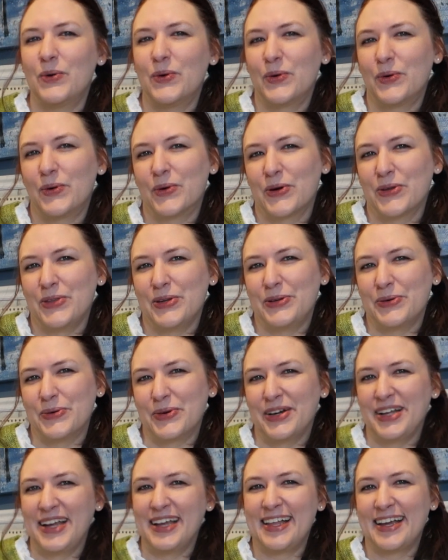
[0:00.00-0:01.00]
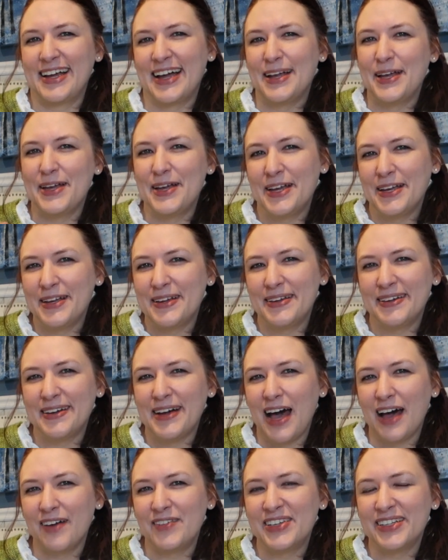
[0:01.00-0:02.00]
or the Dorney. Like, I
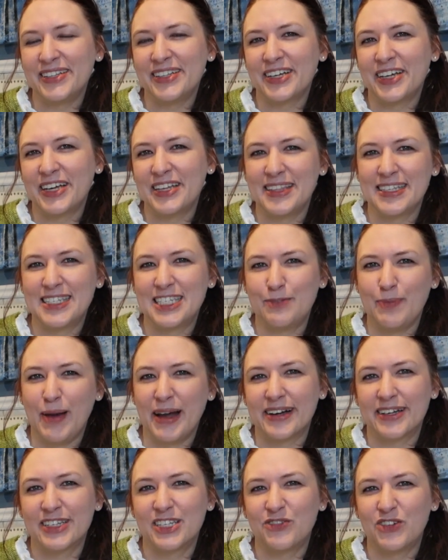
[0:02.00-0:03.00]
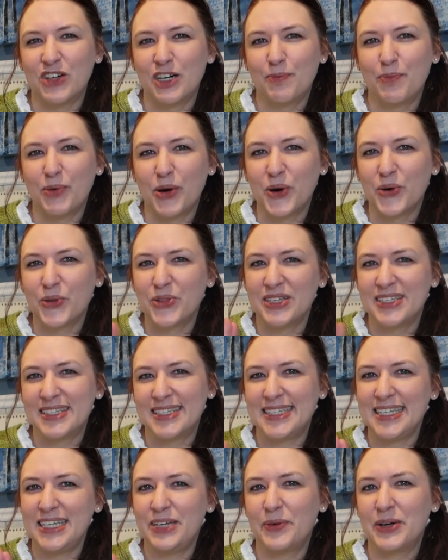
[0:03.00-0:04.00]
have to look at the specs for both and
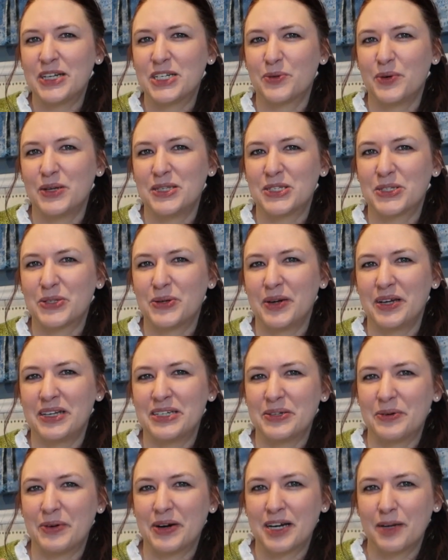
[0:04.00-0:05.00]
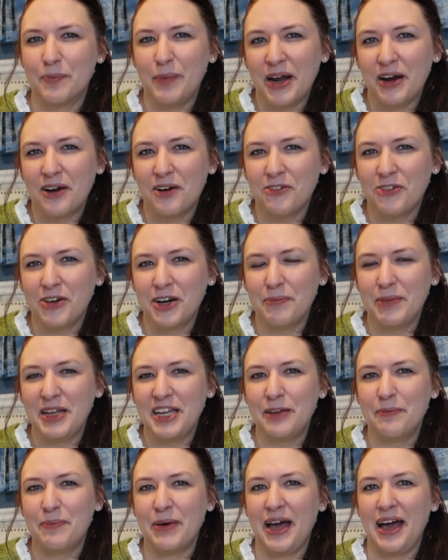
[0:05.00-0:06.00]
see which one's going to work better for
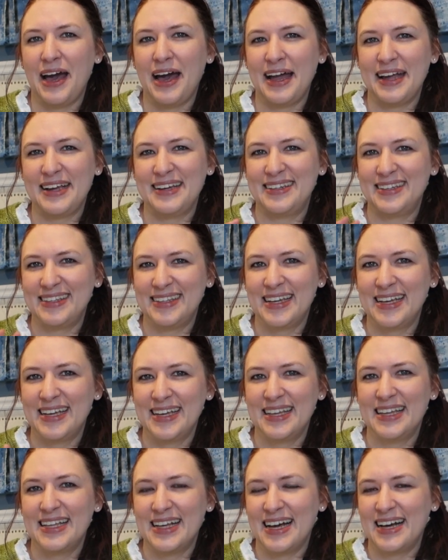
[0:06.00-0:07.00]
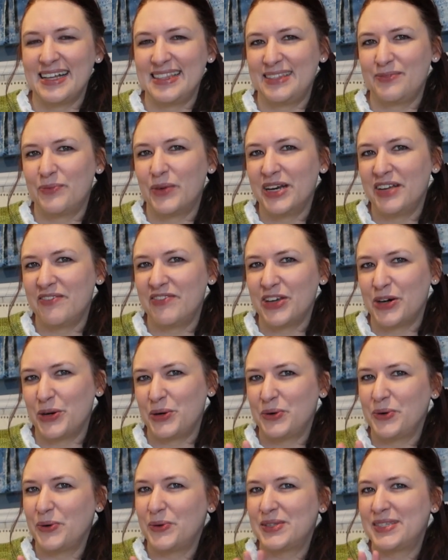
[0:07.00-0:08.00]
me, but one of
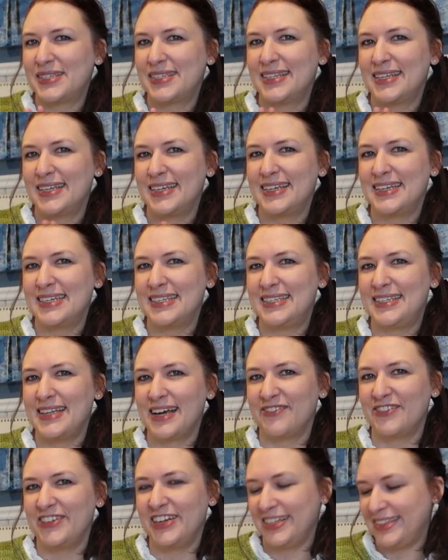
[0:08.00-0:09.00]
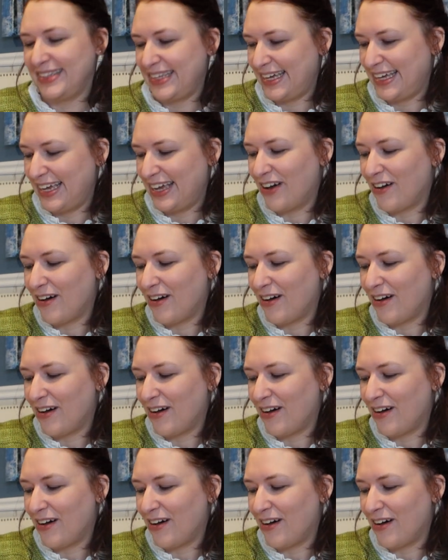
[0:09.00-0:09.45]
those is definitely